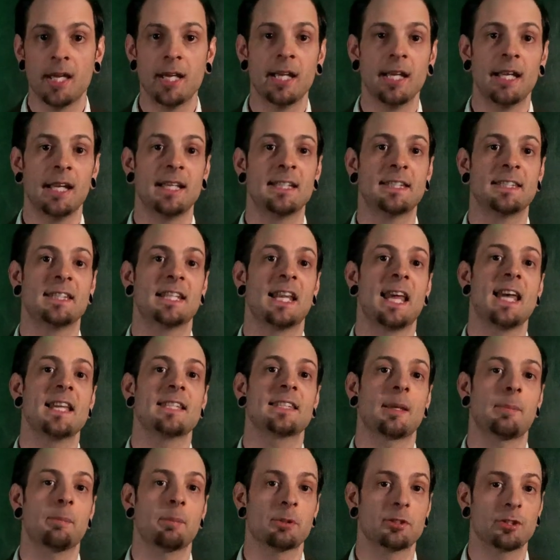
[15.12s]
In today's
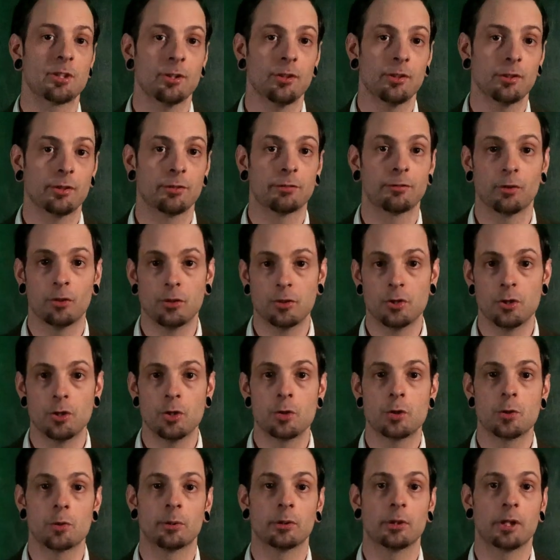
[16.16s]
episode of
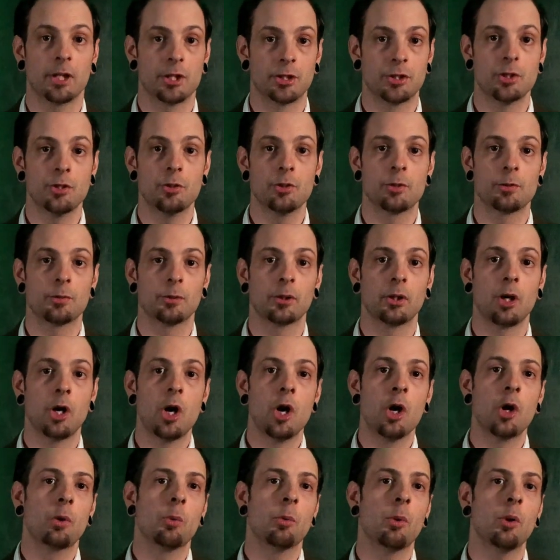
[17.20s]
Unusual as Usual,
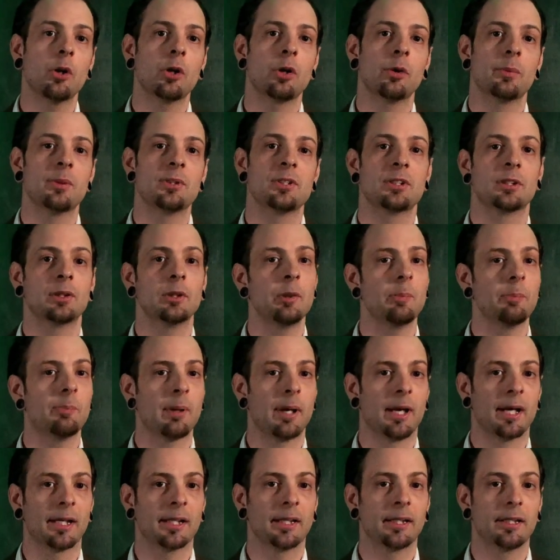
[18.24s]
we're going to look
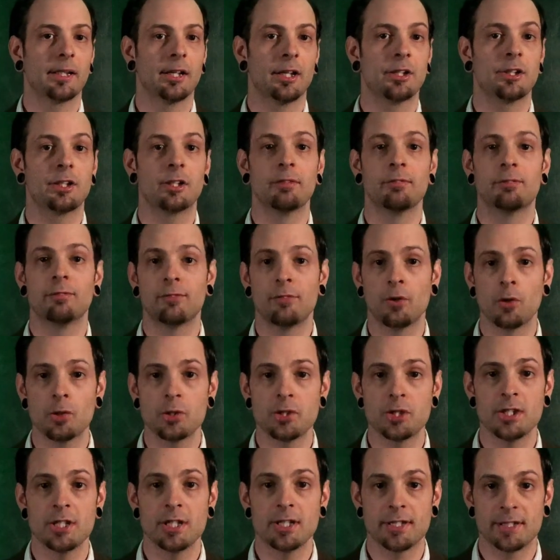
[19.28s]
back at the
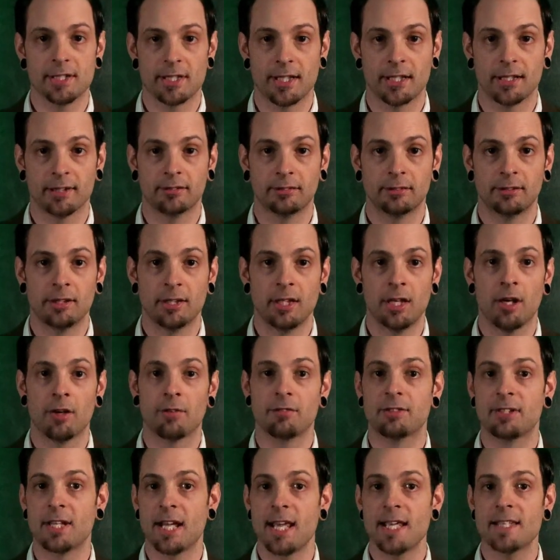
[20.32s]
unfortunate tale
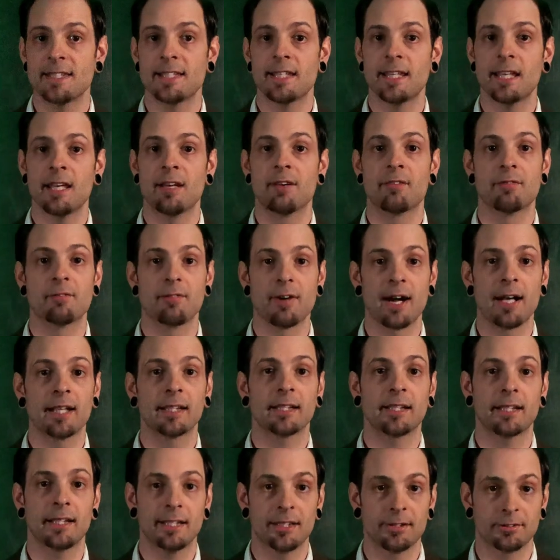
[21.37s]
of Daisy and
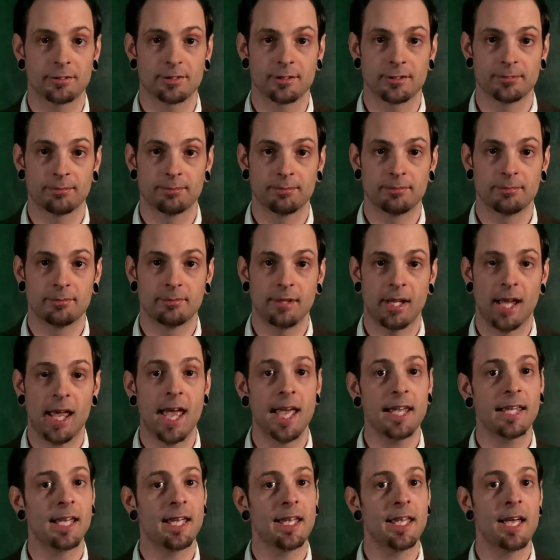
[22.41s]
Violet Hilton,
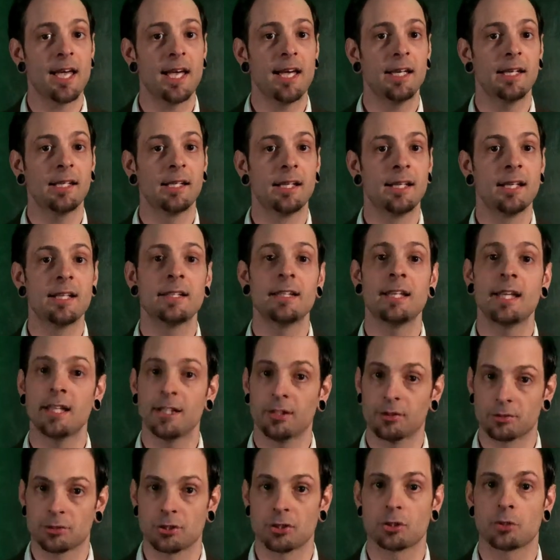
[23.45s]
aka the
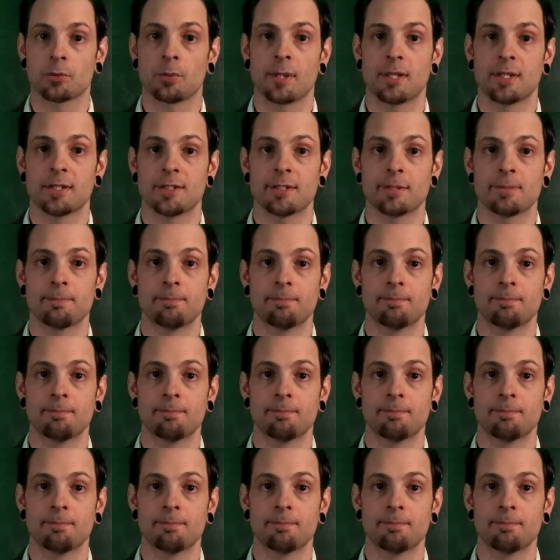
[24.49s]
Hilton twins.